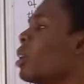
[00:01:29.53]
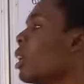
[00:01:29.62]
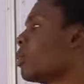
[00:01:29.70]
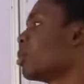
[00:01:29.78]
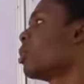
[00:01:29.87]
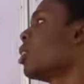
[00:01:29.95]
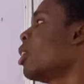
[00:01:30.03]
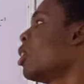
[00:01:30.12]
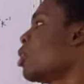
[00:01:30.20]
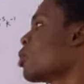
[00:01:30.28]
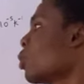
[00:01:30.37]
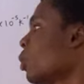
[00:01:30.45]
that one.
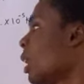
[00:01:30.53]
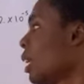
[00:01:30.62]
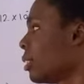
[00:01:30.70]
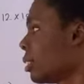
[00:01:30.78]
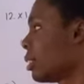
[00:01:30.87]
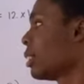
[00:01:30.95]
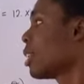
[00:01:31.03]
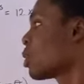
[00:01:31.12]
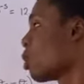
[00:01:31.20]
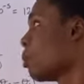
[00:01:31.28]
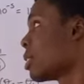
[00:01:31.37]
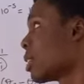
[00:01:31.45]
So let's take
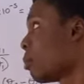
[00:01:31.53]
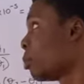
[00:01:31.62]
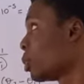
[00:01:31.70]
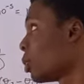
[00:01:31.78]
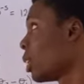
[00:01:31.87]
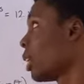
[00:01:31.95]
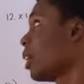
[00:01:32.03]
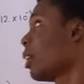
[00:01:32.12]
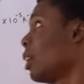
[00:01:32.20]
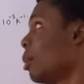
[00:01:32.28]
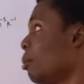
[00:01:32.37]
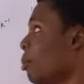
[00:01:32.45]
some examples
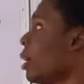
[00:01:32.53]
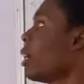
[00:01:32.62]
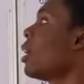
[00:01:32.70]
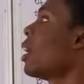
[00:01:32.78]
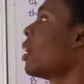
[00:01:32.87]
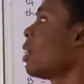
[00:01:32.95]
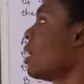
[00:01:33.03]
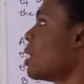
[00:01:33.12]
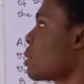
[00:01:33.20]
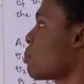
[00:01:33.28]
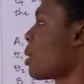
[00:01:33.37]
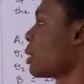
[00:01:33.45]
under area
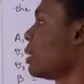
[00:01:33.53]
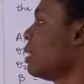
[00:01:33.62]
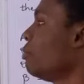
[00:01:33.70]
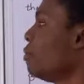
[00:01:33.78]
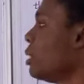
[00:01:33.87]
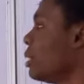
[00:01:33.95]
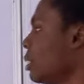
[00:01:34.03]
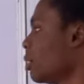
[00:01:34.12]
expansivity.